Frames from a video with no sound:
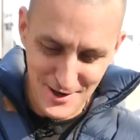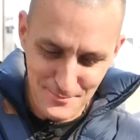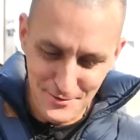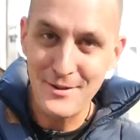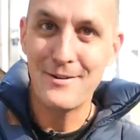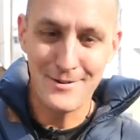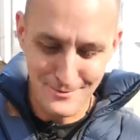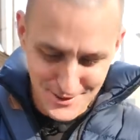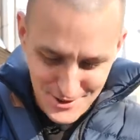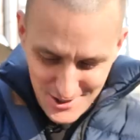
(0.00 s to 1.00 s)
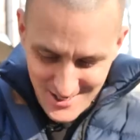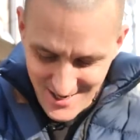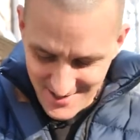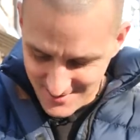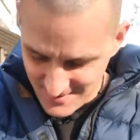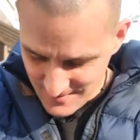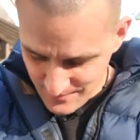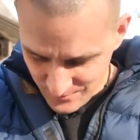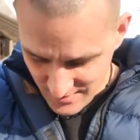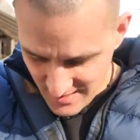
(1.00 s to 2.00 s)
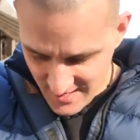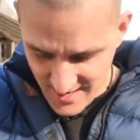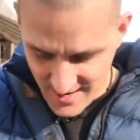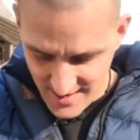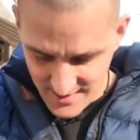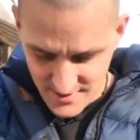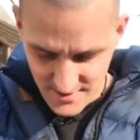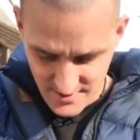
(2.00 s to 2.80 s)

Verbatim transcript: up on there a little bit charred. And